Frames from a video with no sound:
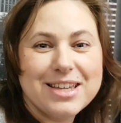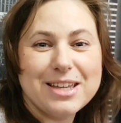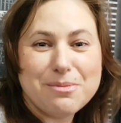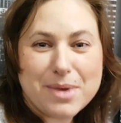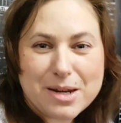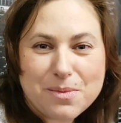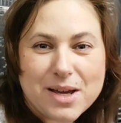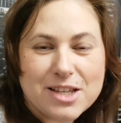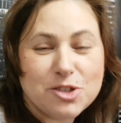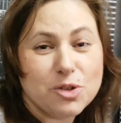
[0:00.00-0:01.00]
in many
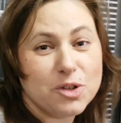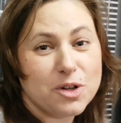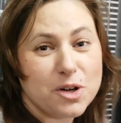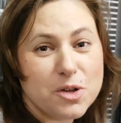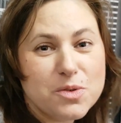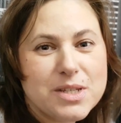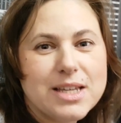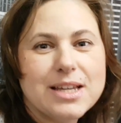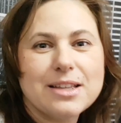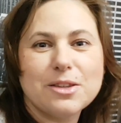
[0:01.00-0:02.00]
ways, to learn
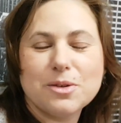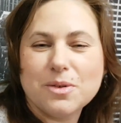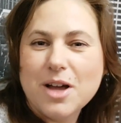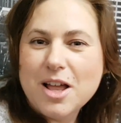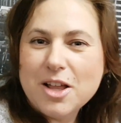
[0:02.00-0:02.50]
losing, to